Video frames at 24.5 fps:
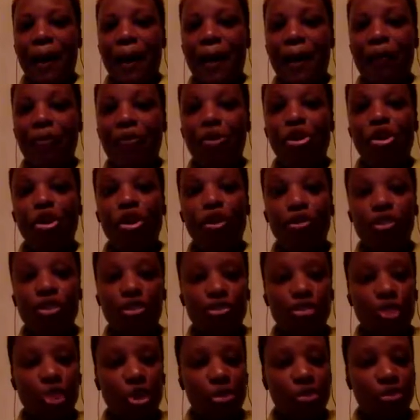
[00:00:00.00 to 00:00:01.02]
We love to
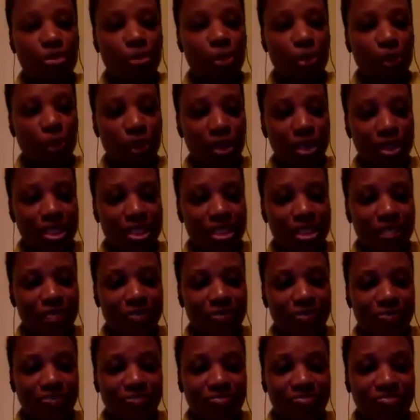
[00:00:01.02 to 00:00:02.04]
run boats,
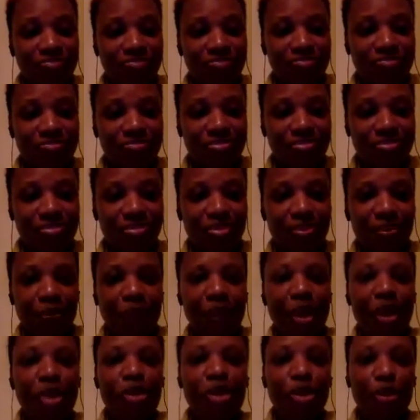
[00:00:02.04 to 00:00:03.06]

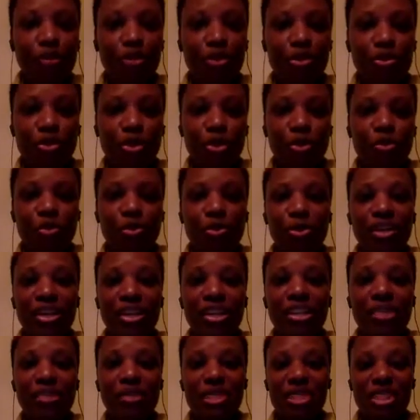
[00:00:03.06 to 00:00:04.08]
and
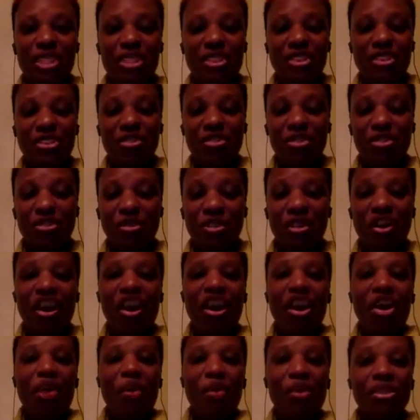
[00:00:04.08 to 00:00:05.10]
especially go to the river
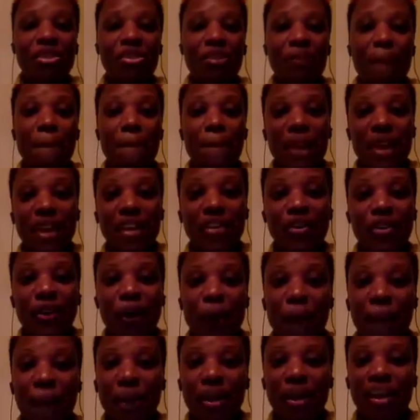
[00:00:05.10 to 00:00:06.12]
with some big
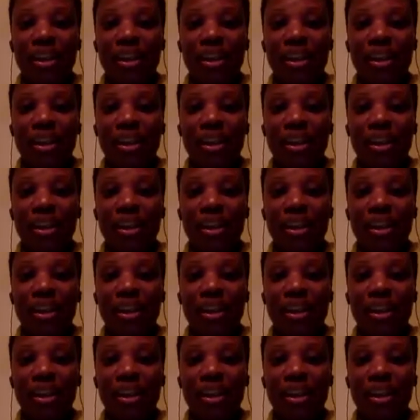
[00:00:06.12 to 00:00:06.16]
dumpling,